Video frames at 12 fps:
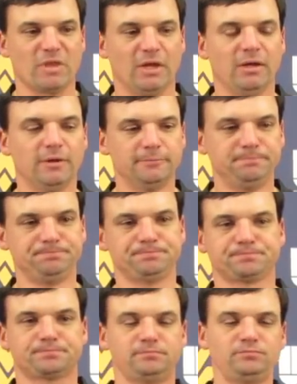And
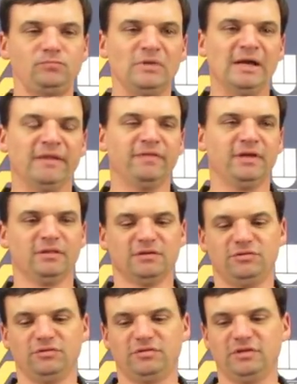I think
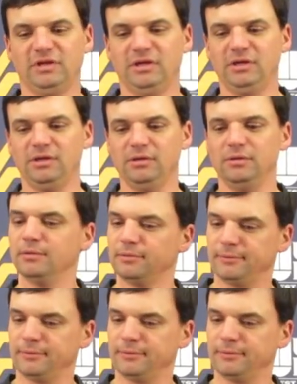that you see